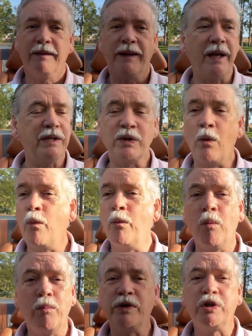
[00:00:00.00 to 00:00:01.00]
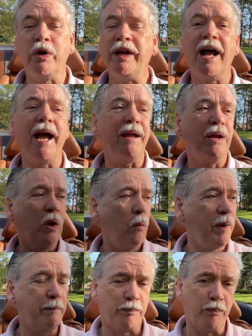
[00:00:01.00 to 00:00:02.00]
And so Judy and I,
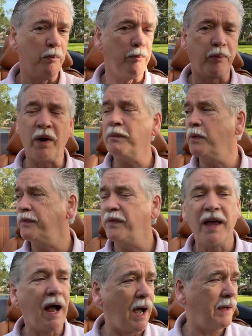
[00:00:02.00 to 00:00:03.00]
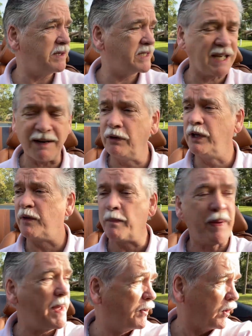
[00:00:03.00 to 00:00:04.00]
we prayed with several different
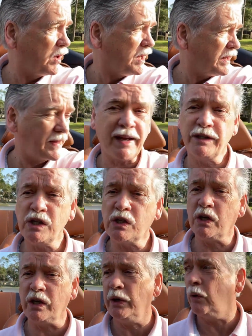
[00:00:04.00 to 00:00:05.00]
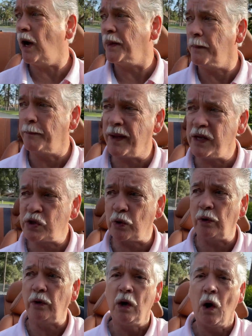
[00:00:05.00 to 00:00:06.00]
people that just, on the beach
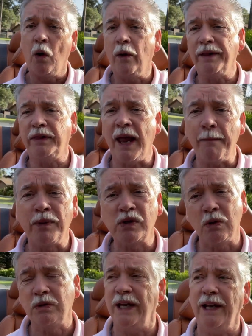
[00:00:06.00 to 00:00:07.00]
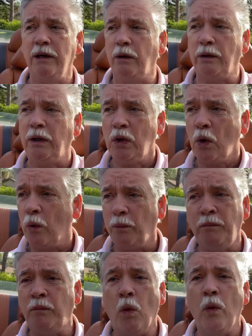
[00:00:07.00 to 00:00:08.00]
or at the Empress Hotel or
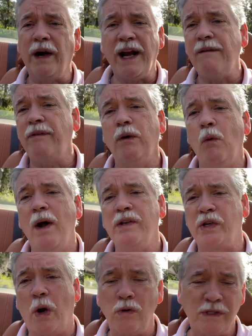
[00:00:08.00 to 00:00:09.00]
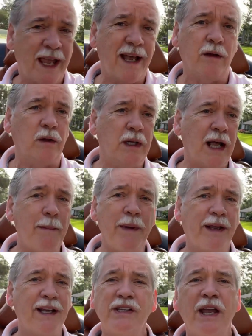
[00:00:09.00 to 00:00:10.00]
wherever it was, a hotel. I
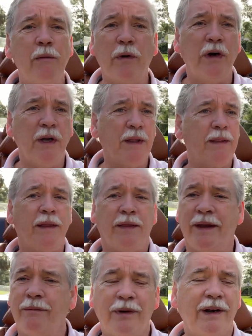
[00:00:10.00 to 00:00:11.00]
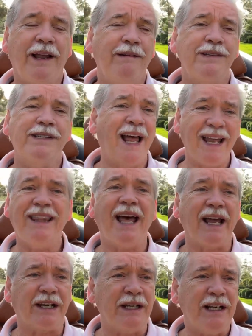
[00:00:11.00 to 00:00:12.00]
mean, because it was like
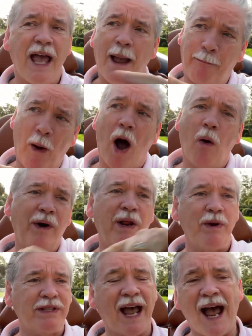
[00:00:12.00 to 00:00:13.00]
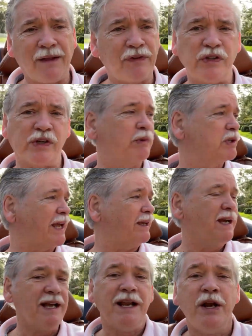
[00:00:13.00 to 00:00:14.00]
that. And Paul, when he went to Athens, he was like,
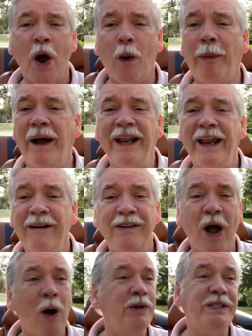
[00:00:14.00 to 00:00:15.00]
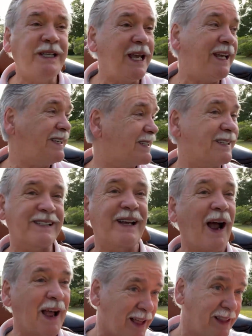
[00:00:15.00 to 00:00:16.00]
nobody here knows Jesus.
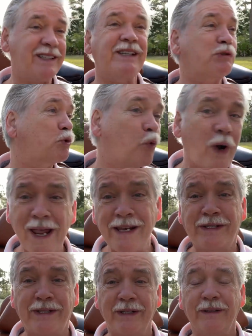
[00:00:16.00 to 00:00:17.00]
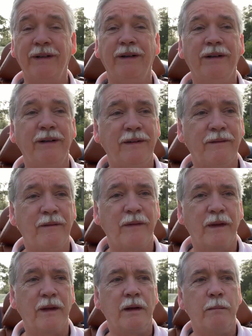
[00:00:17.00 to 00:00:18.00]
This is great.
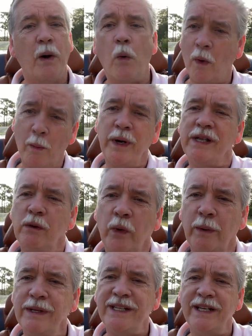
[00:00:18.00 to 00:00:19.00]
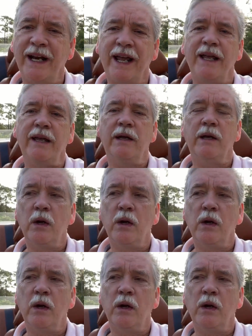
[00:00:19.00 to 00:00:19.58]
But what do we see today?